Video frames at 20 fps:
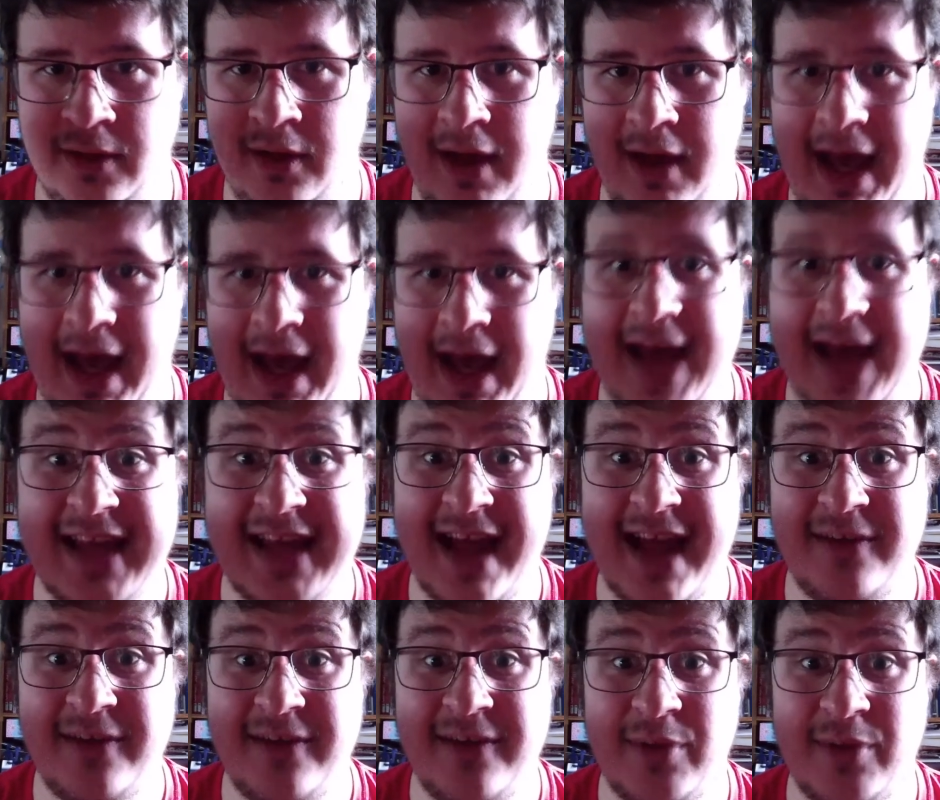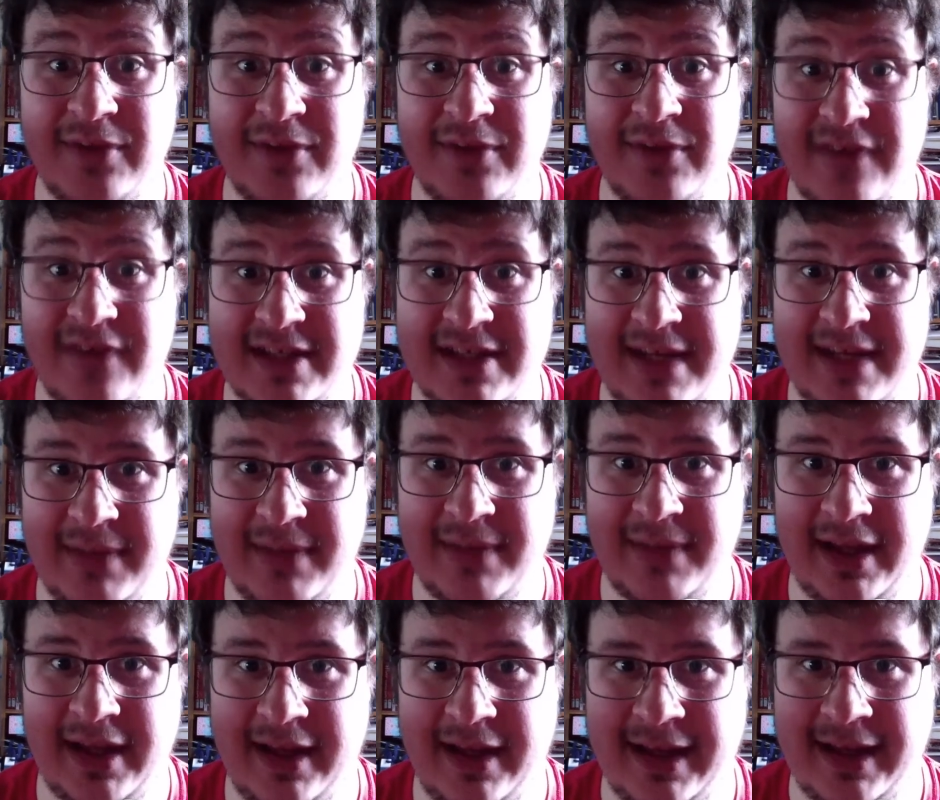And we were the first team that
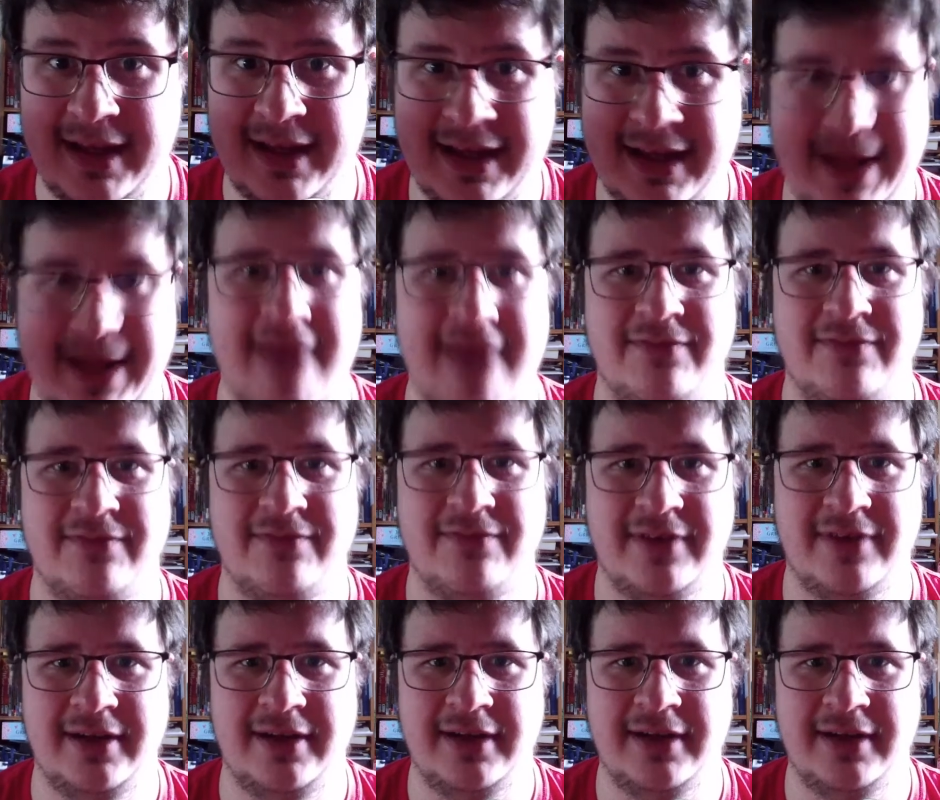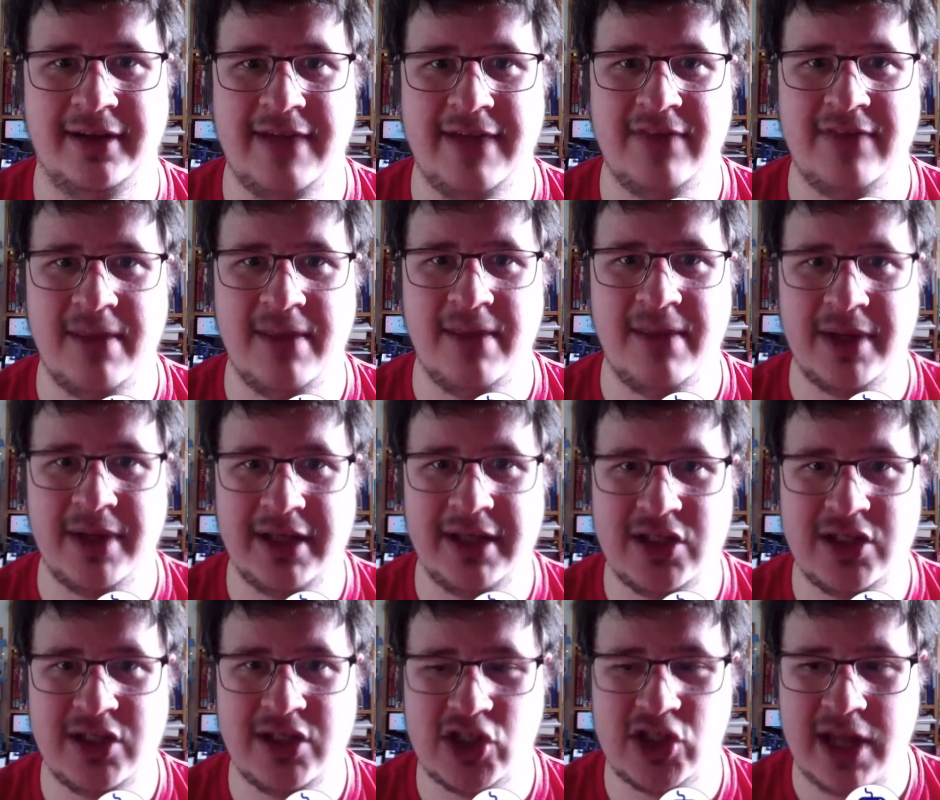gifted them a clean
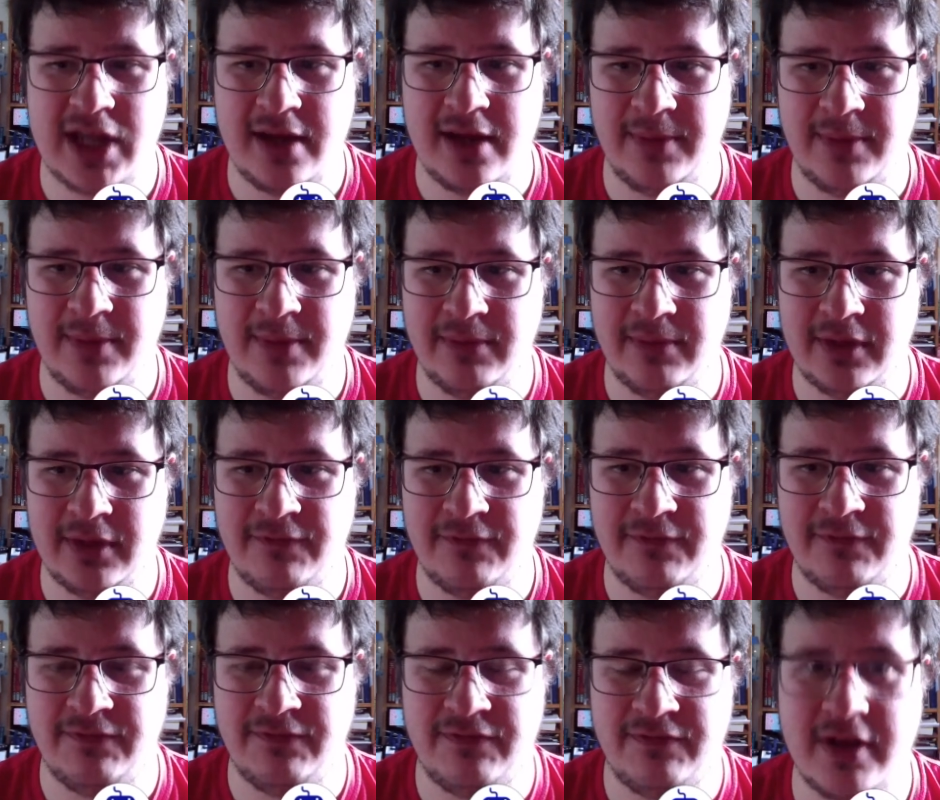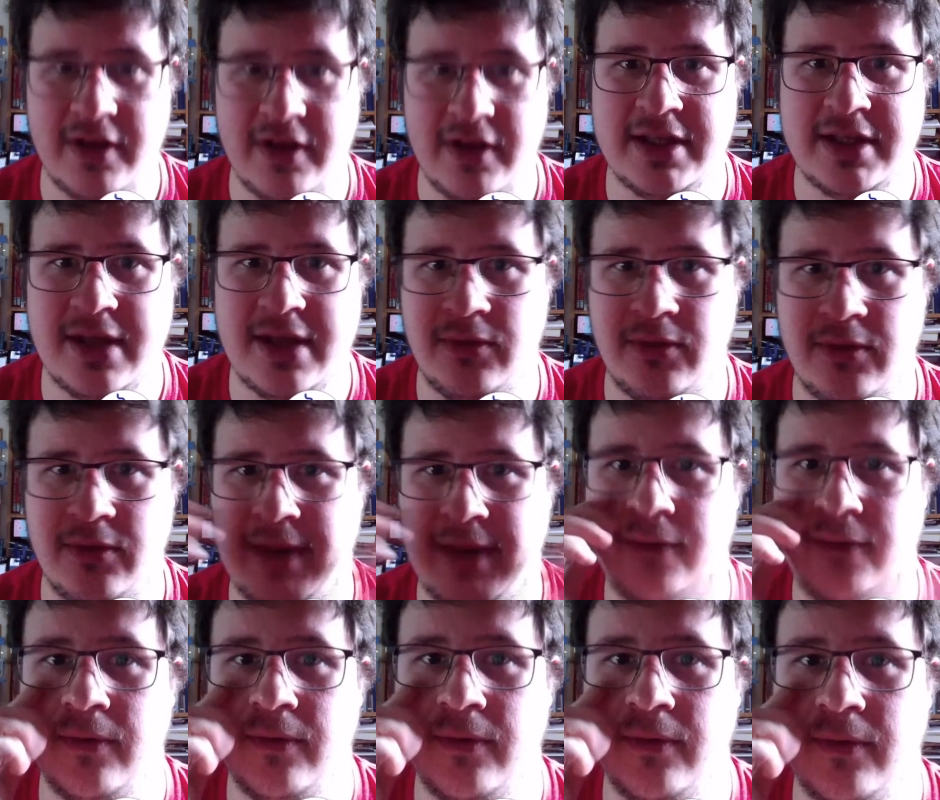sheet. I mean, what the fuck is that all about?
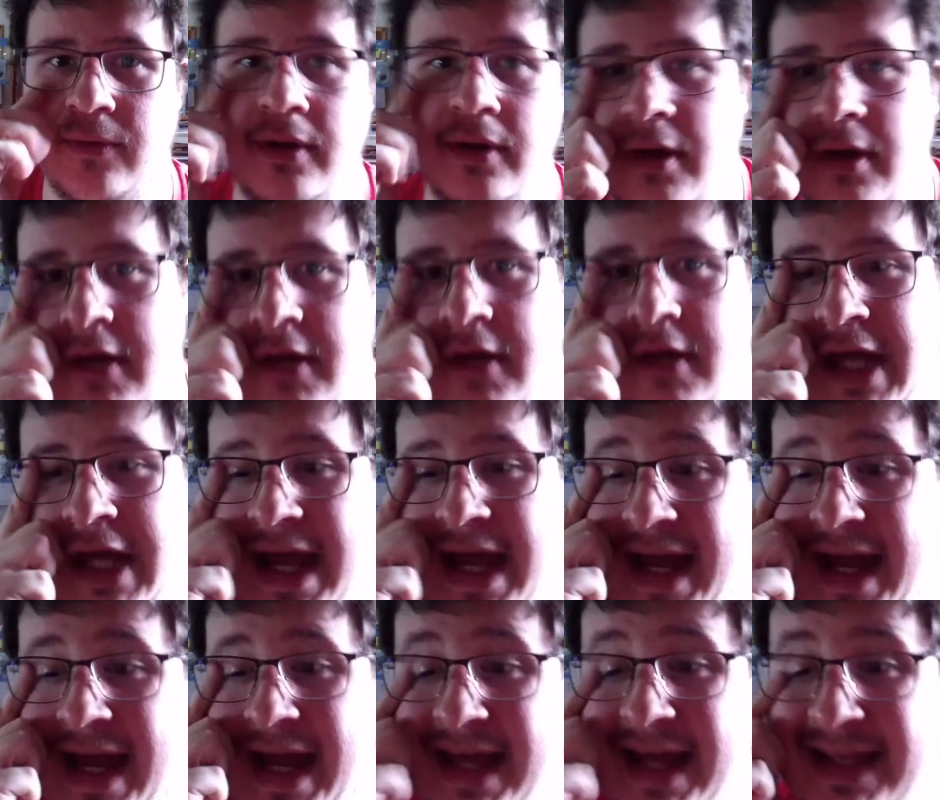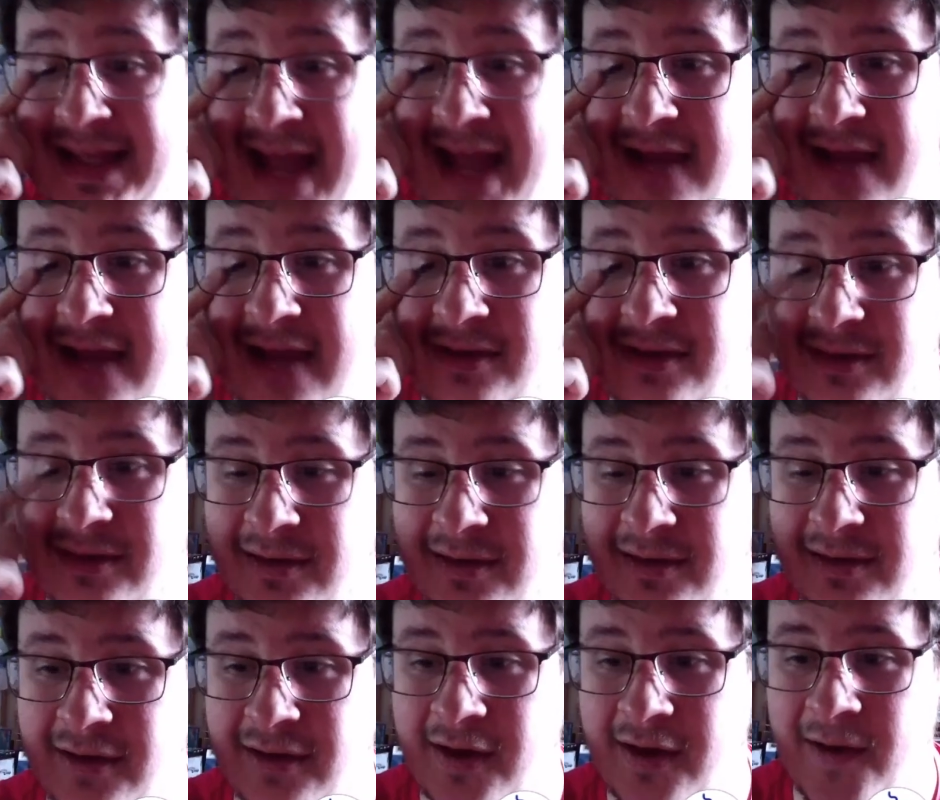And then
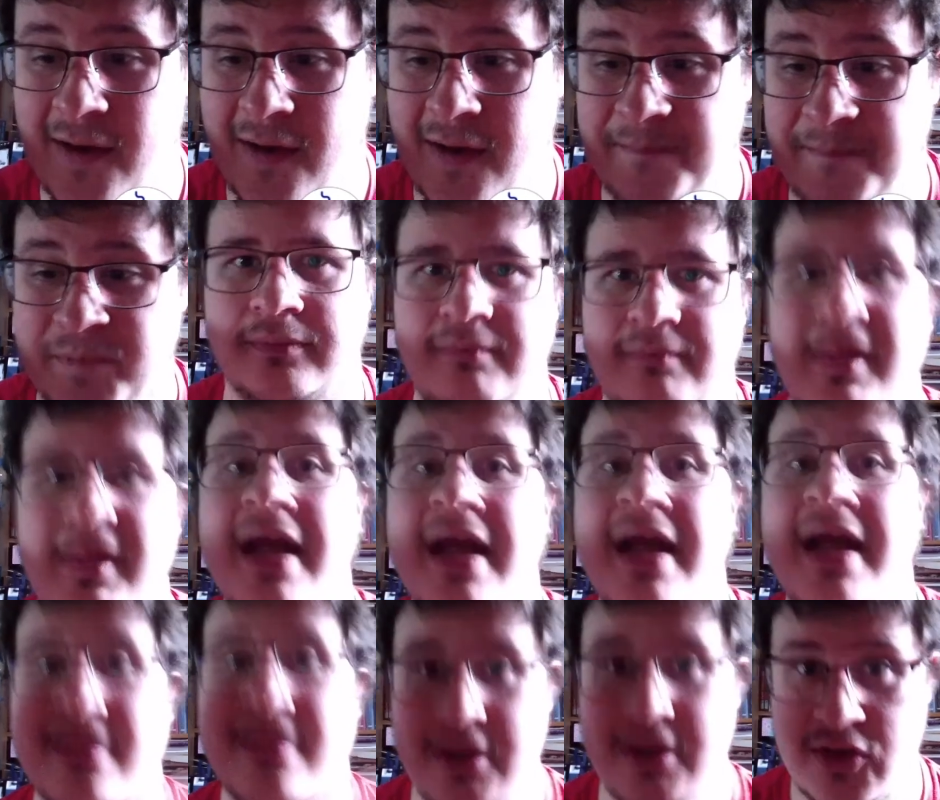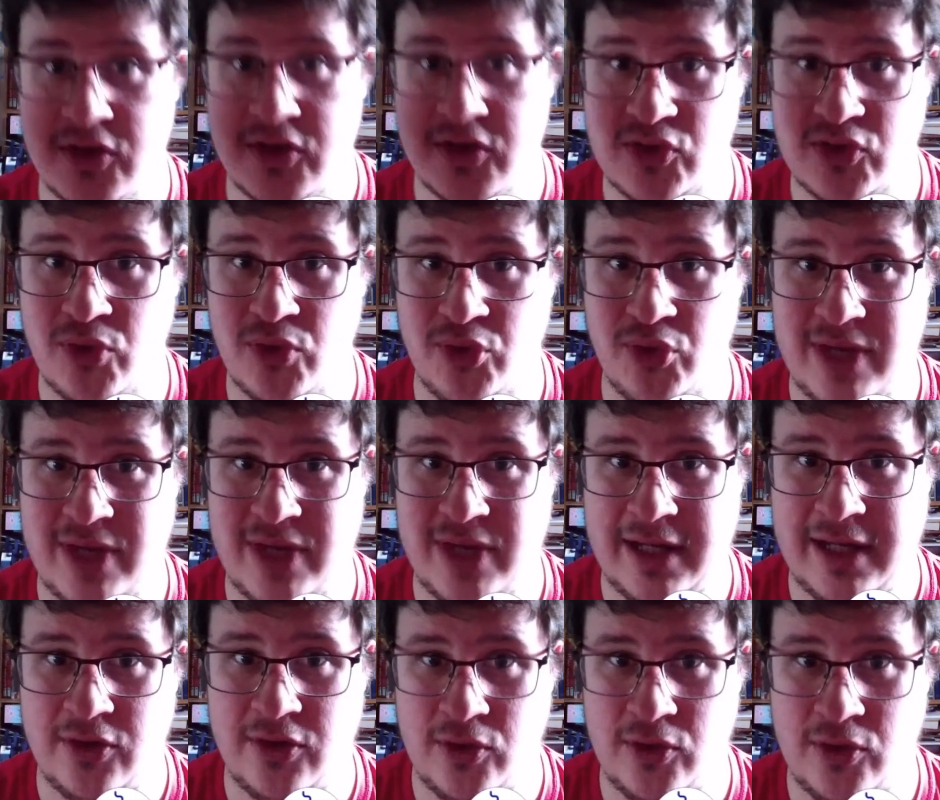Arsenal 3,
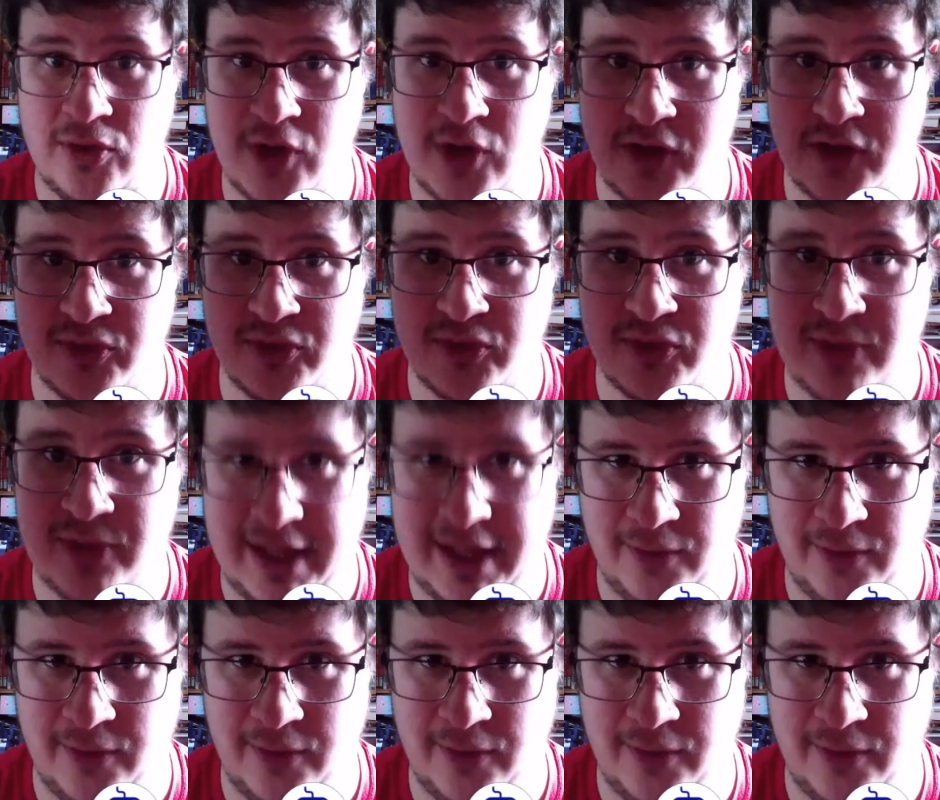Newcastle 0.